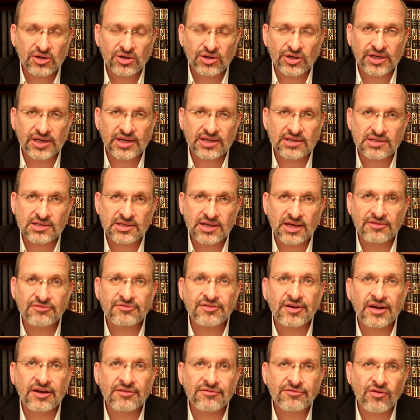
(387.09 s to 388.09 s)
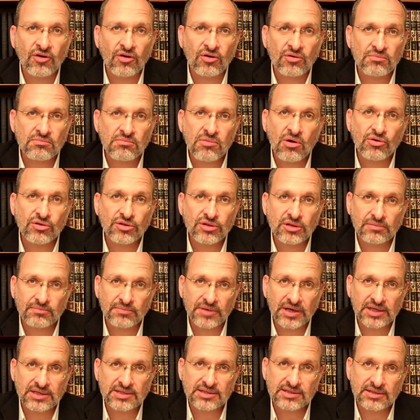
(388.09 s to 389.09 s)
You can say vayavo, both
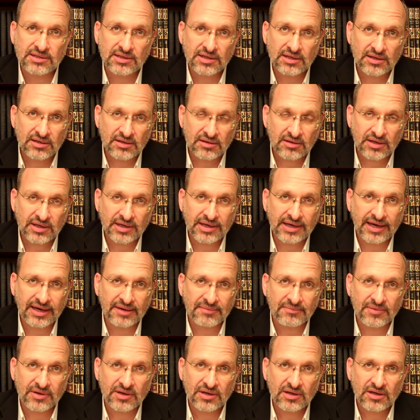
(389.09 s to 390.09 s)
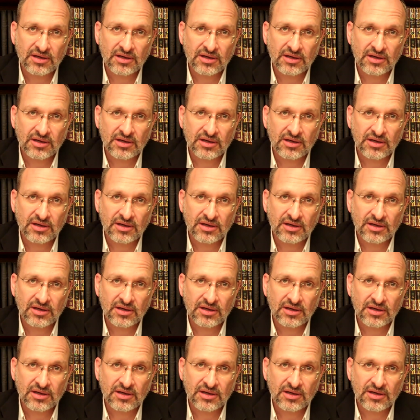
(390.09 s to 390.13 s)
means came,